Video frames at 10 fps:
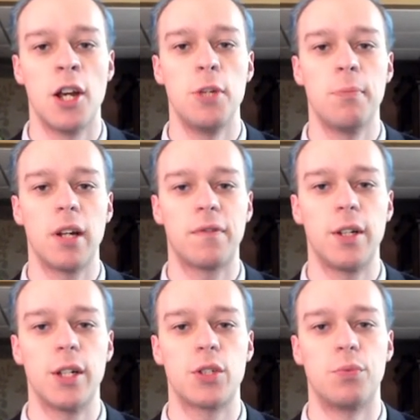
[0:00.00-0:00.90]
you might
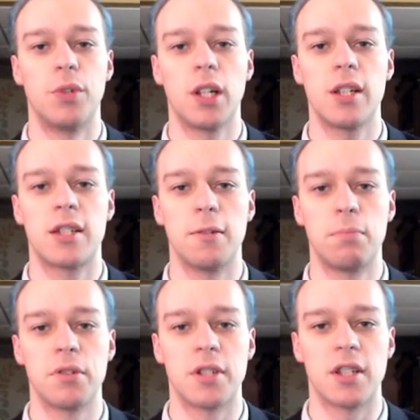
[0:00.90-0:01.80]
find this really
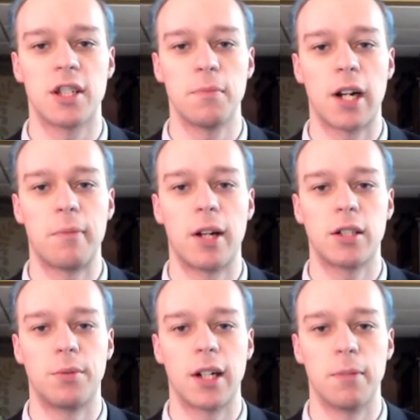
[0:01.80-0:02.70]
simple system that I'm about
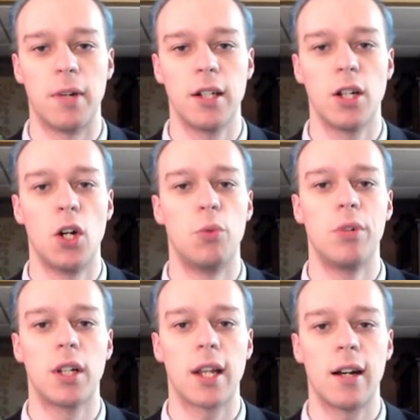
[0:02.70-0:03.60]
to recommend
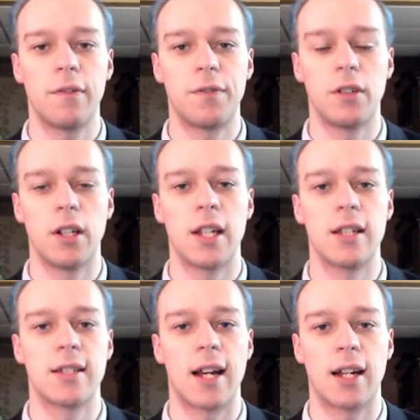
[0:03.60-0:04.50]
really helpful
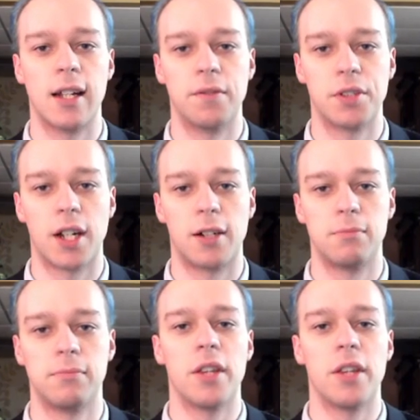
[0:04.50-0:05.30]
against that kind of setup.